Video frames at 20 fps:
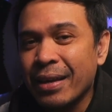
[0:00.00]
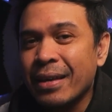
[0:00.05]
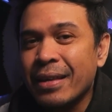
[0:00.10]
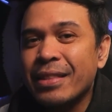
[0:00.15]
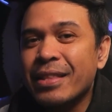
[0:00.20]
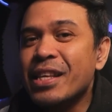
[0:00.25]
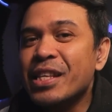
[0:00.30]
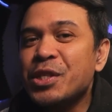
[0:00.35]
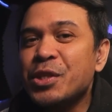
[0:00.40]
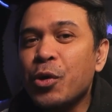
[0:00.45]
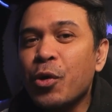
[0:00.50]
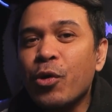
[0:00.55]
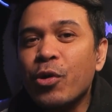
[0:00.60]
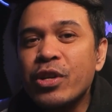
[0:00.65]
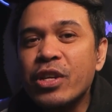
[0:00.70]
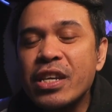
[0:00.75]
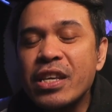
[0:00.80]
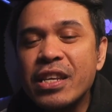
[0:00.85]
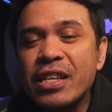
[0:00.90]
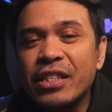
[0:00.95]
This
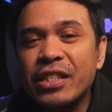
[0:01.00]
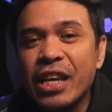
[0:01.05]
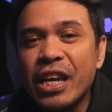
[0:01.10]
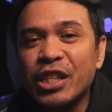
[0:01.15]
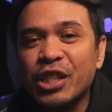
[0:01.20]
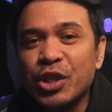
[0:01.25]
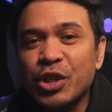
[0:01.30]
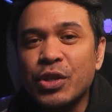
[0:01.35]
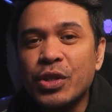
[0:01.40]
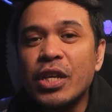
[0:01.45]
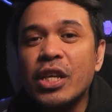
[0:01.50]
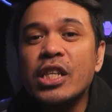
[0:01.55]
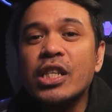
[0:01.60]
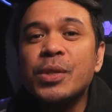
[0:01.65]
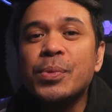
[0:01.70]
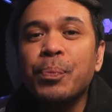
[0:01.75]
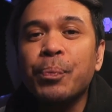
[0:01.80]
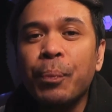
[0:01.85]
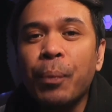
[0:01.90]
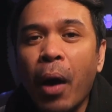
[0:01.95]
organization
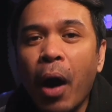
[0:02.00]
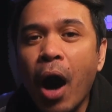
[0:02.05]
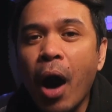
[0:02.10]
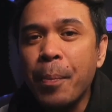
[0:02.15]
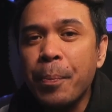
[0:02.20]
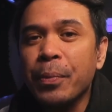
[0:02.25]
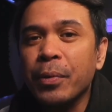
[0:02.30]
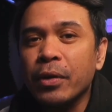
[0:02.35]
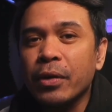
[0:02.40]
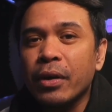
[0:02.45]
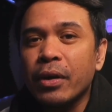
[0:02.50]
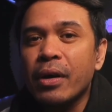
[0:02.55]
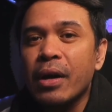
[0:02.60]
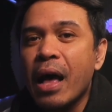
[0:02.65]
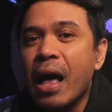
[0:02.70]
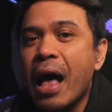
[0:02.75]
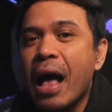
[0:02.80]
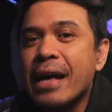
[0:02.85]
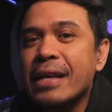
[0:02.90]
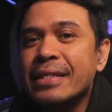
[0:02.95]
is popular
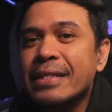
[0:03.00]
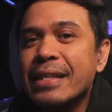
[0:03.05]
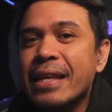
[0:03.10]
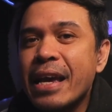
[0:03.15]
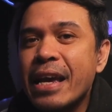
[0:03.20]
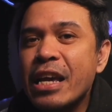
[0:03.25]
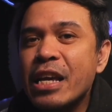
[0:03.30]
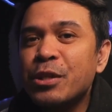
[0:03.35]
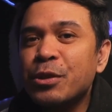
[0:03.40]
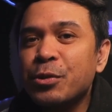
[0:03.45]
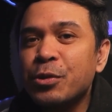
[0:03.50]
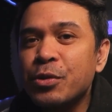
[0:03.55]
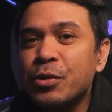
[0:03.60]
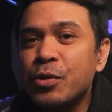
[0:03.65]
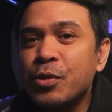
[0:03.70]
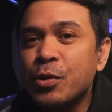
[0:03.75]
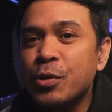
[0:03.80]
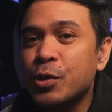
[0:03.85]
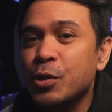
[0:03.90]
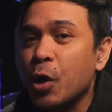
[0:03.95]
as they
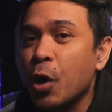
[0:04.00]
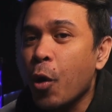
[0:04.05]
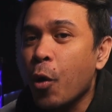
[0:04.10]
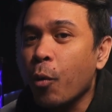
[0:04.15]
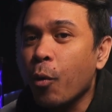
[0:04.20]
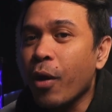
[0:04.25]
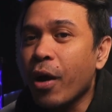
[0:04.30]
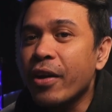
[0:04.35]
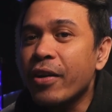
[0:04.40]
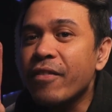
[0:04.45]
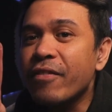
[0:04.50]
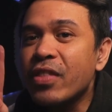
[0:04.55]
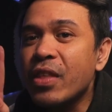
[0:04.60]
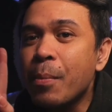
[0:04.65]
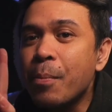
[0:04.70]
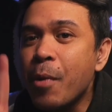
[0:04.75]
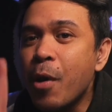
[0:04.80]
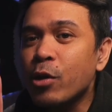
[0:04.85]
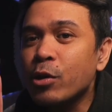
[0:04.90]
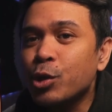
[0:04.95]
introduce one of
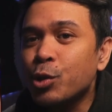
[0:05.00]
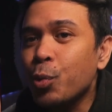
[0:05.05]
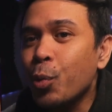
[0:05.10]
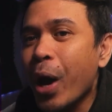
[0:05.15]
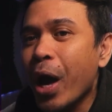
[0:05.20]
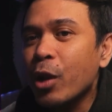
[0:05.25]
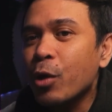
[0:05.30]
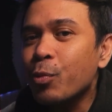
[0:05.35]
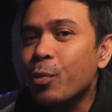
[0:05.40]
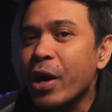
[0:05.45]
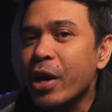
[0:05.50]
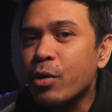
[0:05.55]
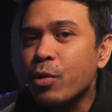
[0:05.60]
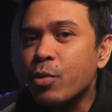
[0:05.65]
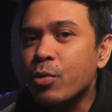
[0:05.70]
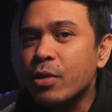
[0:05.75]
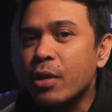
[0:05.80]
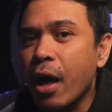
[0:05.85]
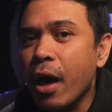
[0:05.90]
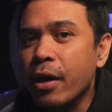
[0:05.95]
the most
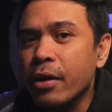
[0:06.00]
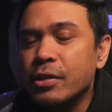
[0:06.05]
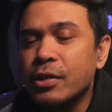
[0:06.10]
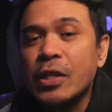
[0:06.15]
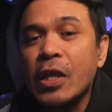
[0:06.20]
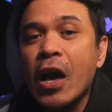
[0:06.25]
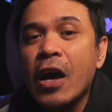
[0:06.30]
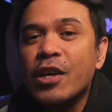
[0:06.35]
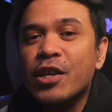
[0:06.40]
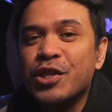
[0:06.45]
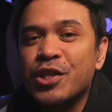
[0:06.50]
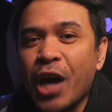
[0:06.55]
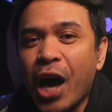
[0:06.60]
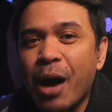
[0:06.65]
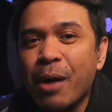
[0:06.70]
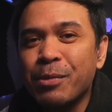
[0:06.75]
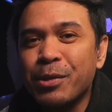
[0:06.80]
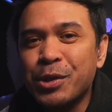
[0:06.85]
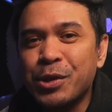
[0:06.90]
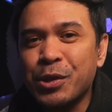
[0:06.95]
well-recognized
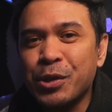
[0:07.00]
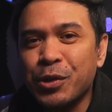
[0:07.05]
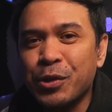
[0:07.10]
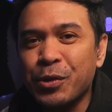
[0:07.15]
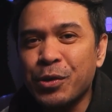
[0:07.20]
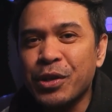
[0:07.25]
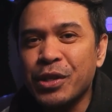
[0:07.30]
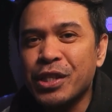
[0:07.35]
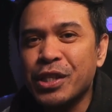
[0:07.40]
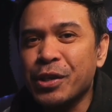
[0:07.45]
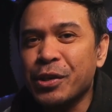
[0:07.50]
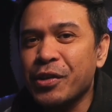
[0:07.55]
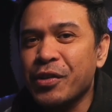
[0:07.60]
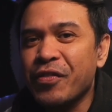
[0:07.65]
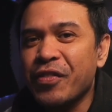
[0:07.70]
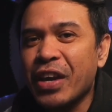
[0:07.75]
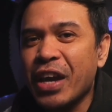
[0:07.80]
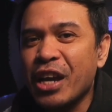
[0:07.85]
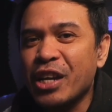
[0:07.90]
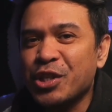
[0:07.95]
cybersecurity
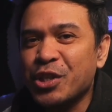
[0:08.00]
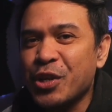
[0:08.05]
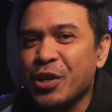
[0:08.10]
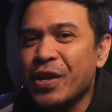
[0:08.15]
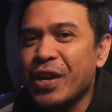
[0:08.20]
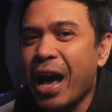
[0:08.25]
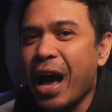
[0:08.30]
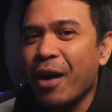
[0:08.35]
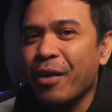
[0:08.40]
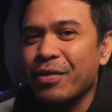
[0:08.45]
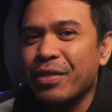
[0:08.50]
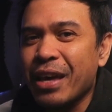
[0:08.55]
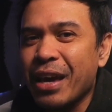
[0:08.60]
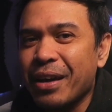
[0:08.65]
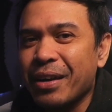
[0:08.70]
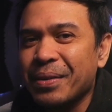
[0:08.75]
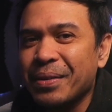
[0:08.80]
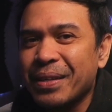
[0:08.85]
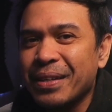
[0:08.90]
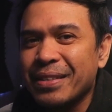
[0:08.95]
certification out
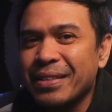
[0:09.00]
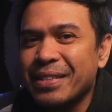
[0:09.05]
there.